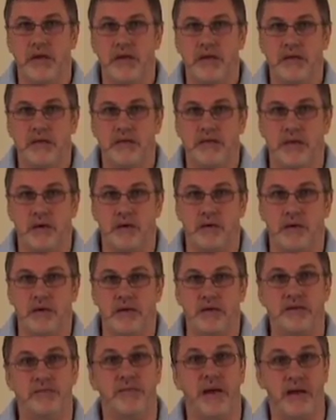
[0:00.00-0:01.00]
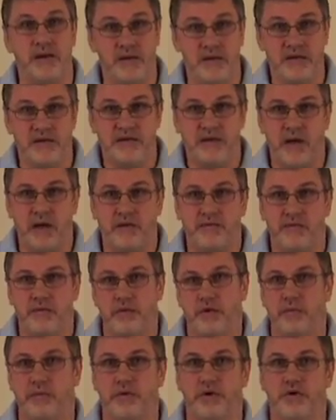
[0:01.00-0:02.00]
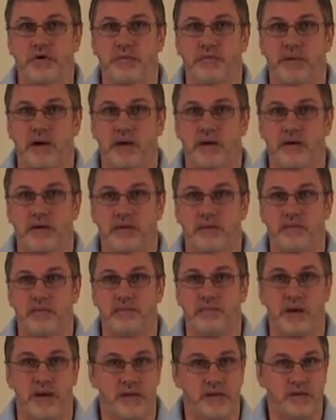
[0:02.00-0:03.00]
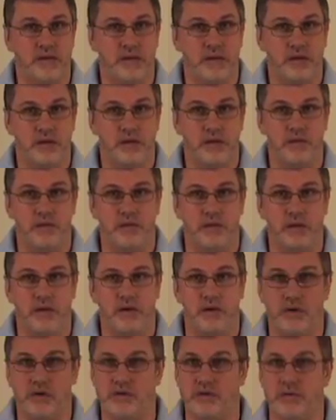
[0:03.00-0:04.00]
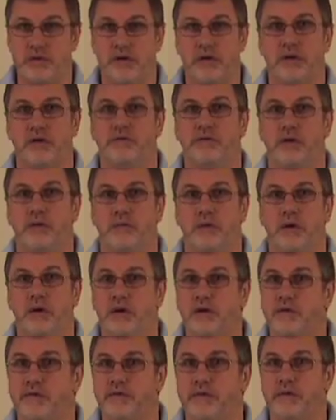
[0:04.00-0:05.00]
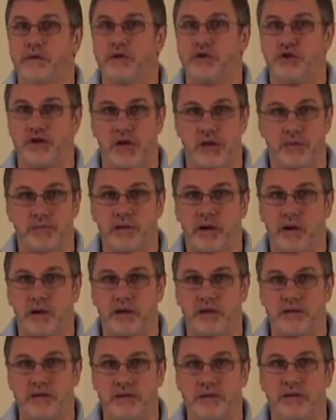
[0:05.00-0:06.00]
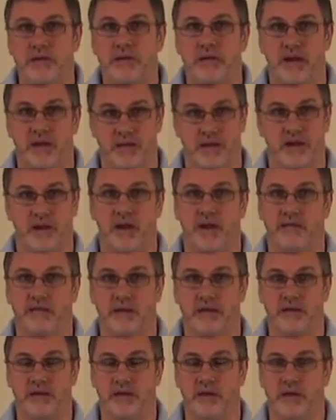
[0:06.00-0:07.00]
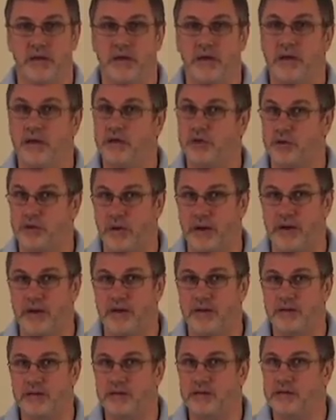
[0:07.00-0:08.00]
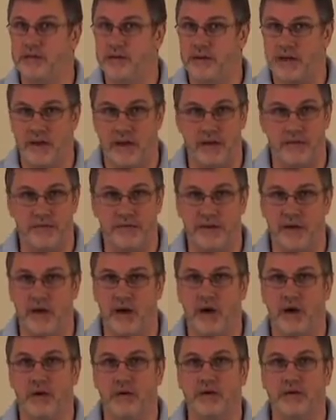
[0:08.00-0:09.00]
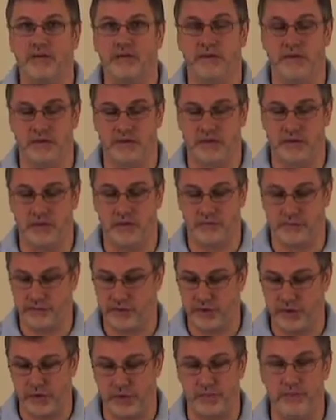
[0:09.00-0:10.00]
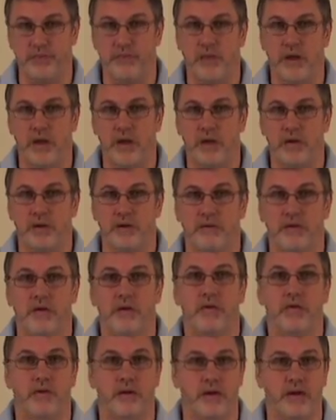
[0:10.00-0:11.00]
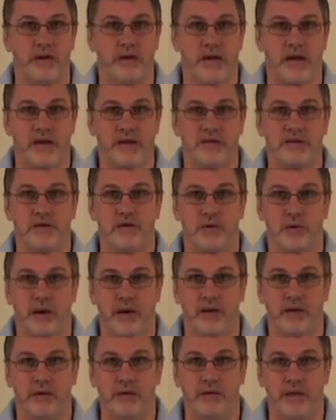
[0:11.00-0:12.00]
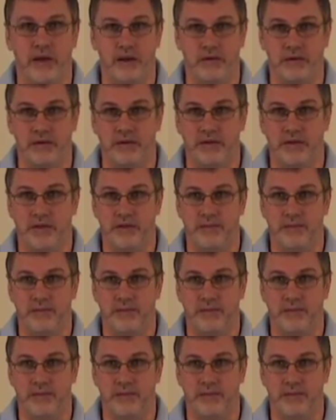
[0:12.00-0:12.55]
So it is mainly designed for commercial pilots, but we also hear from a lot of GA pilots that they love it. Try it and figure out if it's good for you. You have a 30 days trial guarantee.